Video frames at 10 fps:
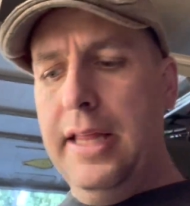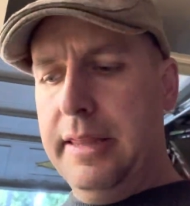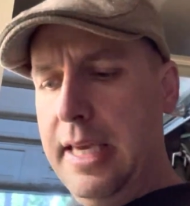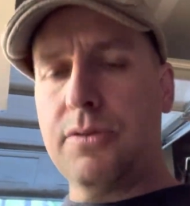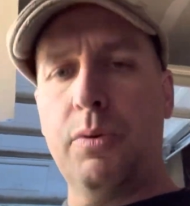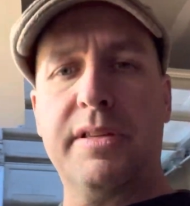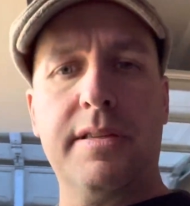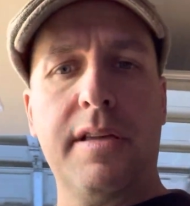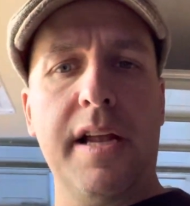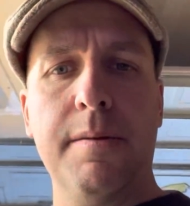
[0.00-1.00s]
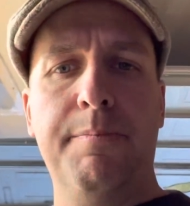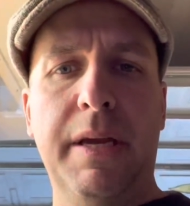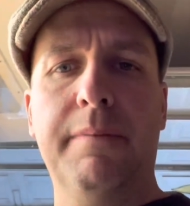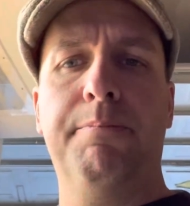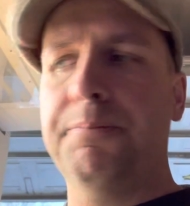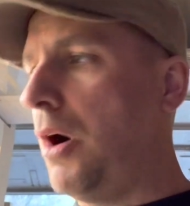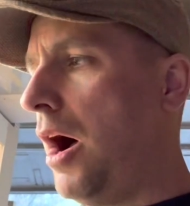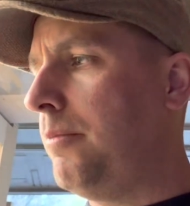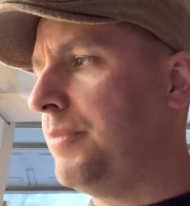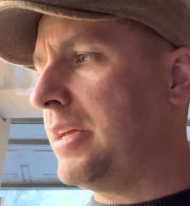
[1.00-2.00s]
This was such a big
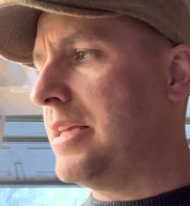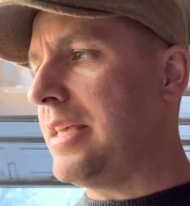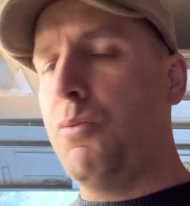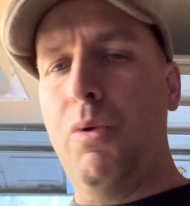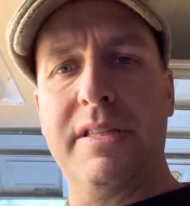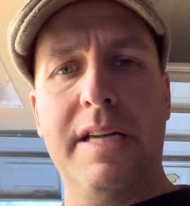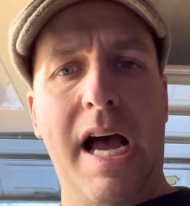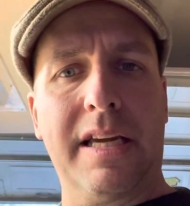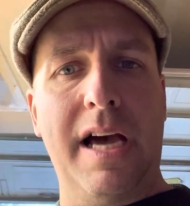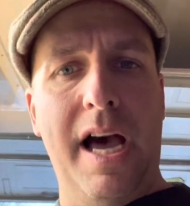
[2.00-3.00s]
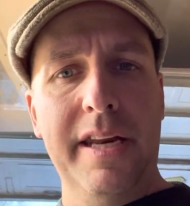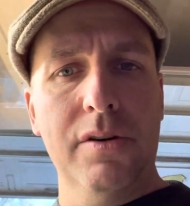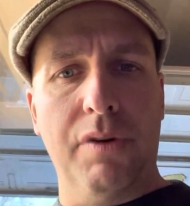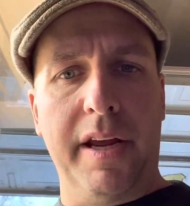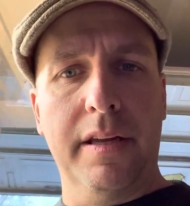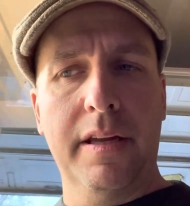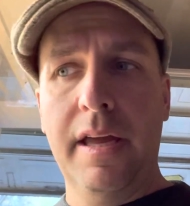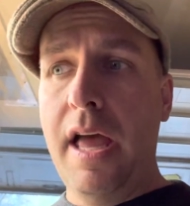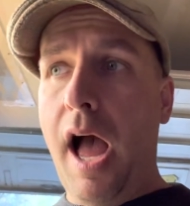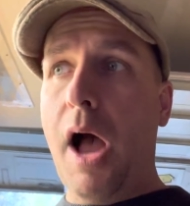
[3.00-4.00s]
problem because it was not cutting right.
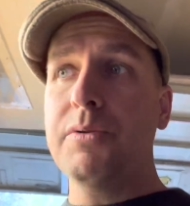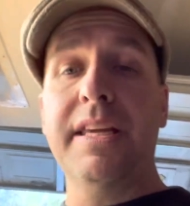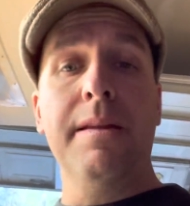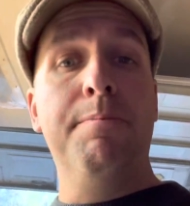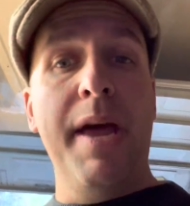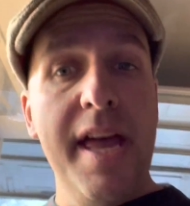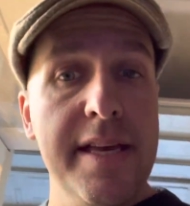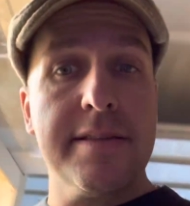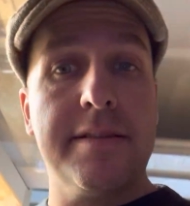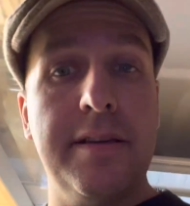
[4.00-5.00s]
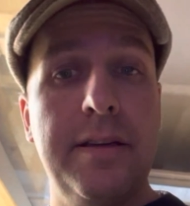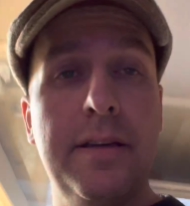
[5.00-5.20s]
I was getting pissed.